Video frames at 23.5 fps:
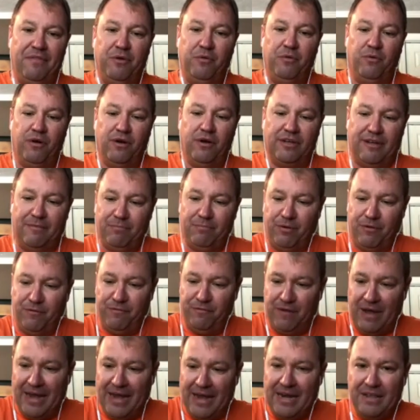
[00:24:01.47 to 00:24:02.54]
work, I'm
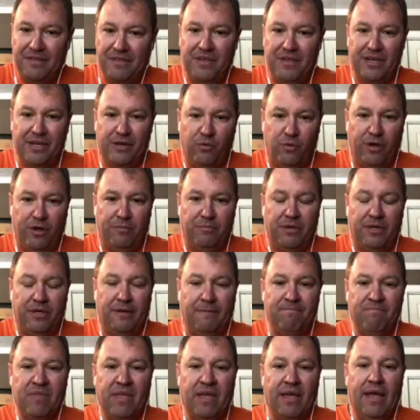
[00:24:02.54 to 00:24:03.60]
providing the equipment,
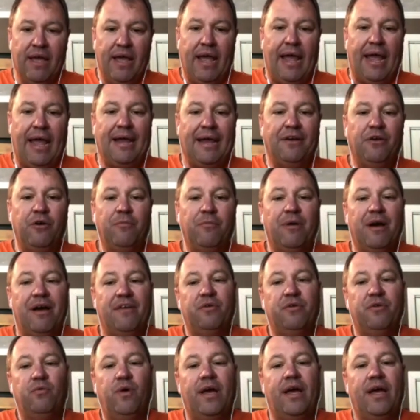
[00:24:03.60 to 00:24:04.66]
and oh, by
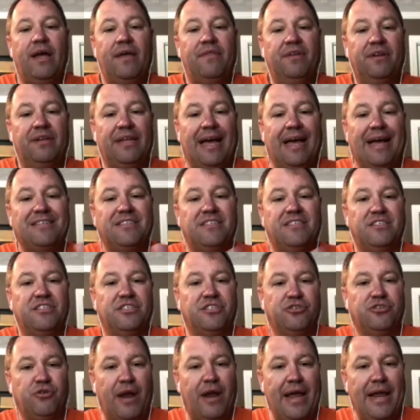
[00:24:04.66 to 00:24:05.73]
the way, the last is
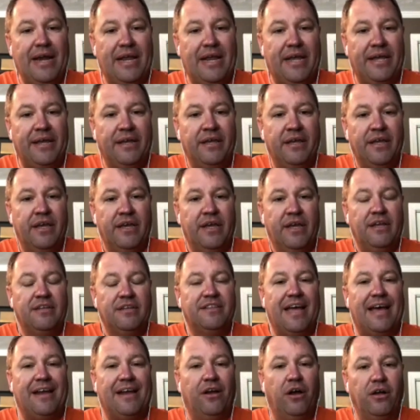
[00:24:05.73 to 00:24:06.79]
training
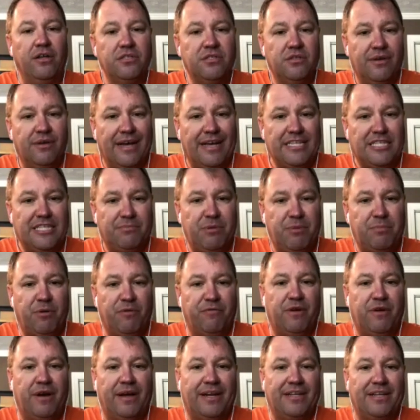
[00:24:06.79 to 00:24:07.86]
that also has to be
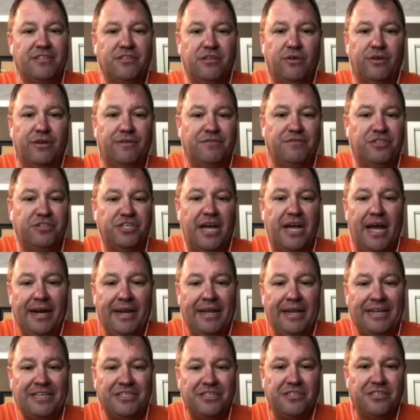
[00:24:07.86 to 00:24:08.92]
provided. So if
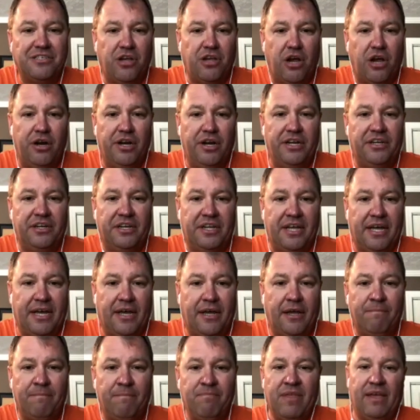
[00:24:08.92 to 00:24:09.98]
Johnny just started
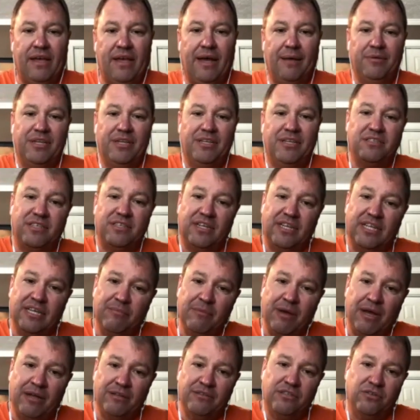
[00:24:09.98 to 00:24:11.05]
today, I'm going to send him
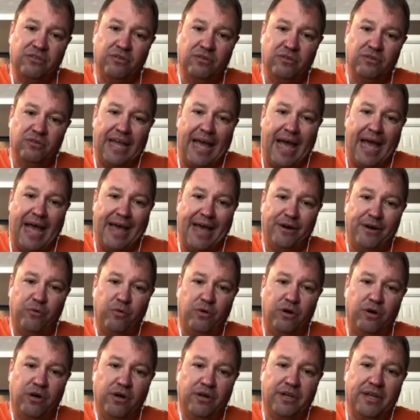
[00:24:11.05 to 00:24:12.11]
out to do ladder
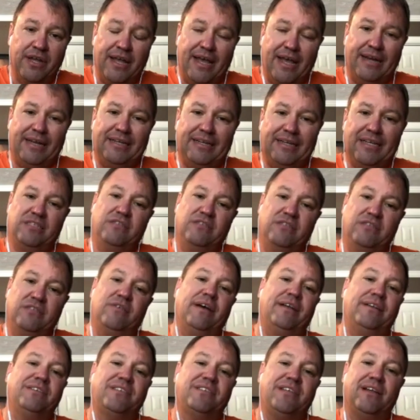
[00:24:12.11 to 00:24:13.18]
work and he doesn't know how
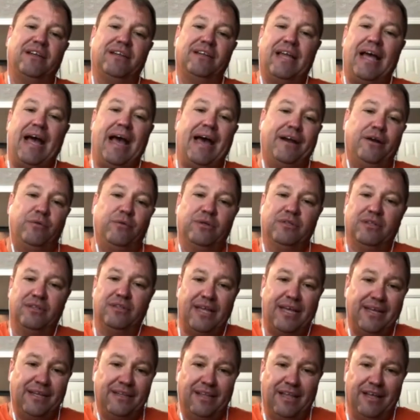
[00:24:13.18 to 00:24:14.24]
to set a ladder with a
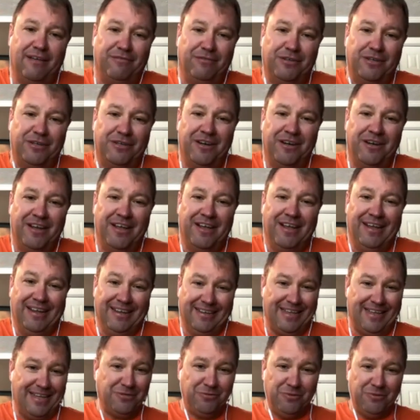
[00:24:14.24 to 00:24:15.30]
leg leveler.
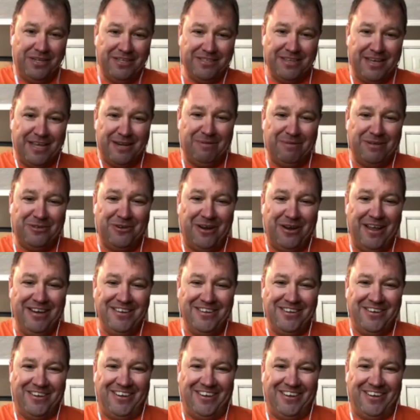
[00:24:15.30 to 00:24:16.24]
Guess what he's got to be trained on?